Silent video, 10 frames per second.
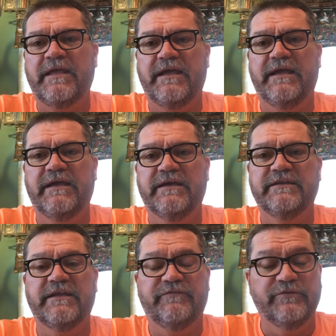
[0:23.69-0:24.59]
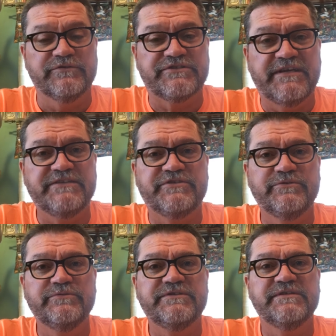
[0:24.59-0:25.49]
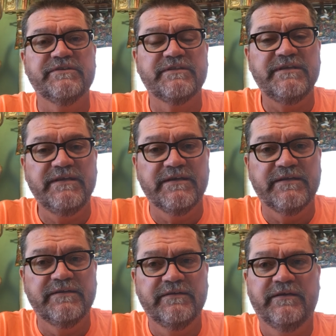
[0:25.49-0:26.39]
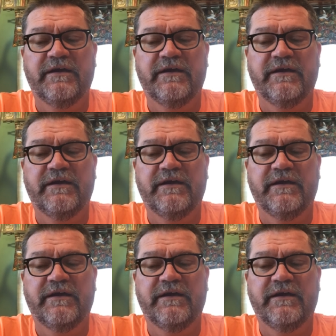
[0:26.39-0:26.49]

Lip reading: and if you'll stay tuned till the end,